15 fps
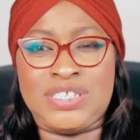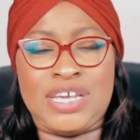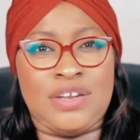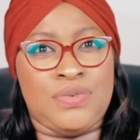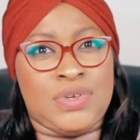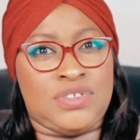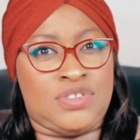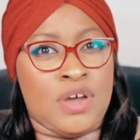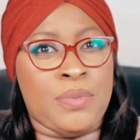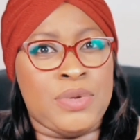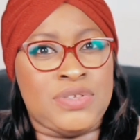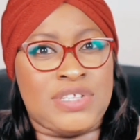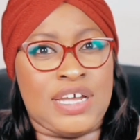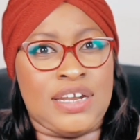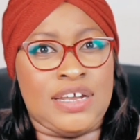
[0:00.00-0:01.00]
said it was double
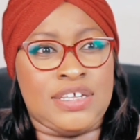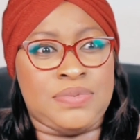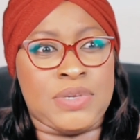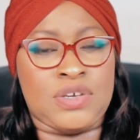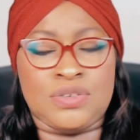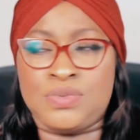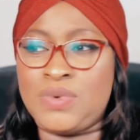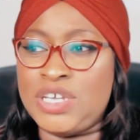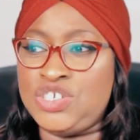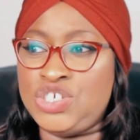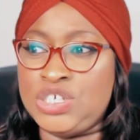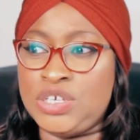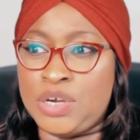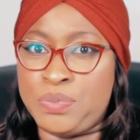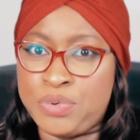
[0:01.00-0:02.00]
standards, because when
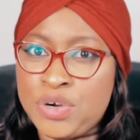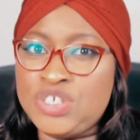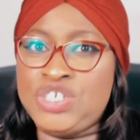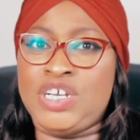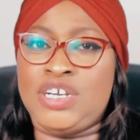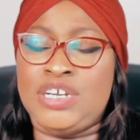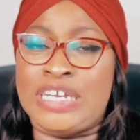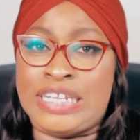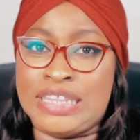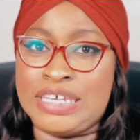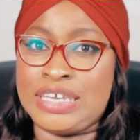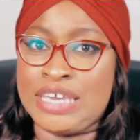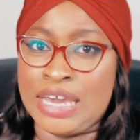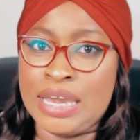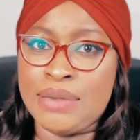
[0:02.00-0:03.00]
she approached her in the
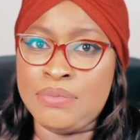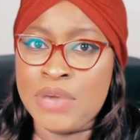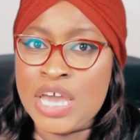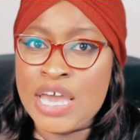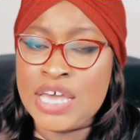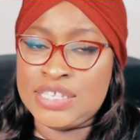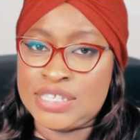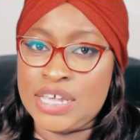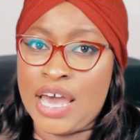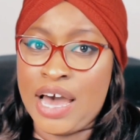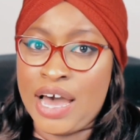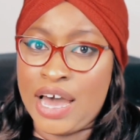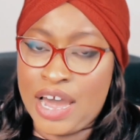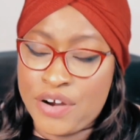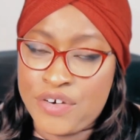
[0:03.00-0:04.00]
game
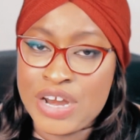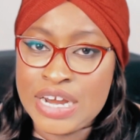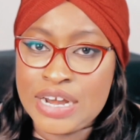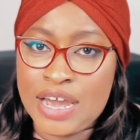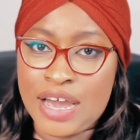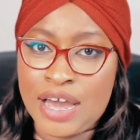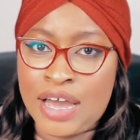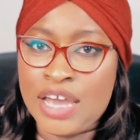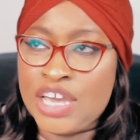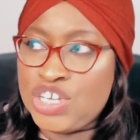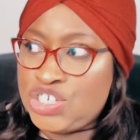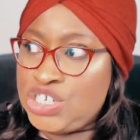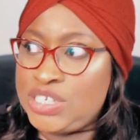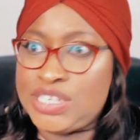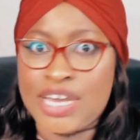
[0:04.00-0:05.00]
arena,
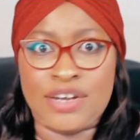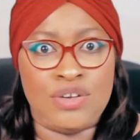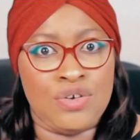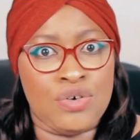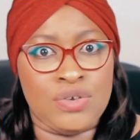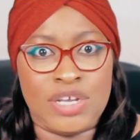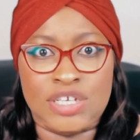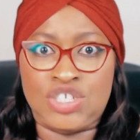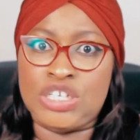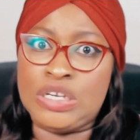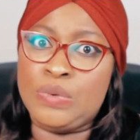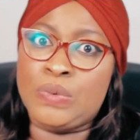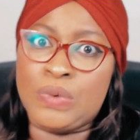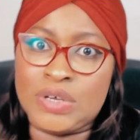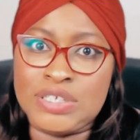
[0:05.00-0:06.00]
she said no, that she
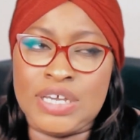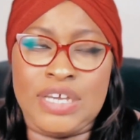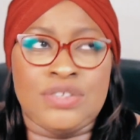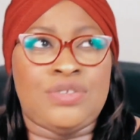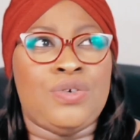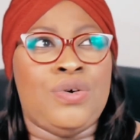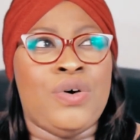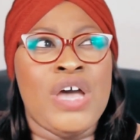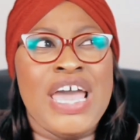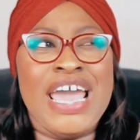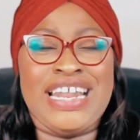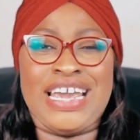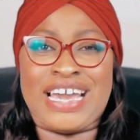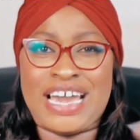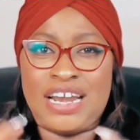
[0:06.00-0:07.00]
didn't want her. So
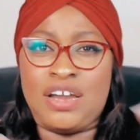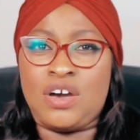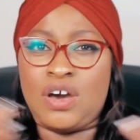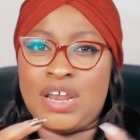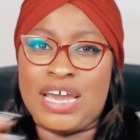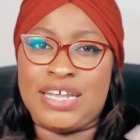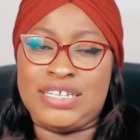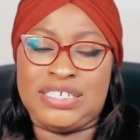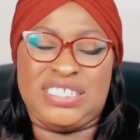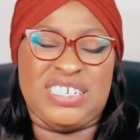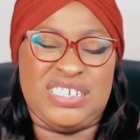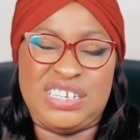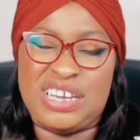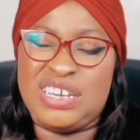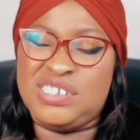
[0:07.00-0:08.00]
they kind of got at it.
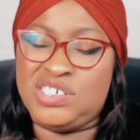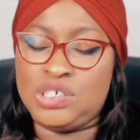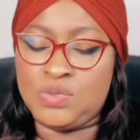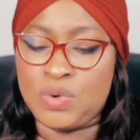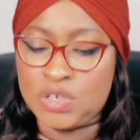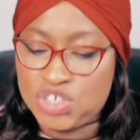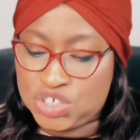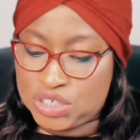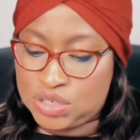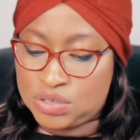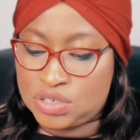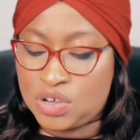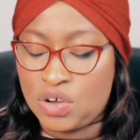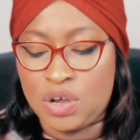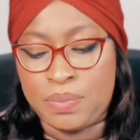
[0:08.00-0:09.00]
In the end, Siwon
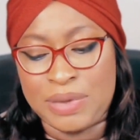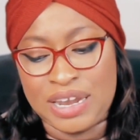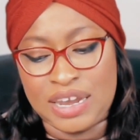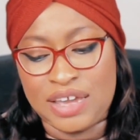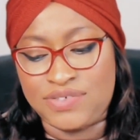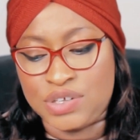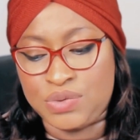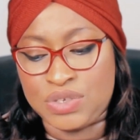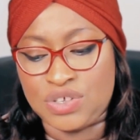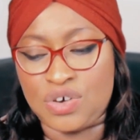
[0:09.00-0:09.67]
just got up and left. It was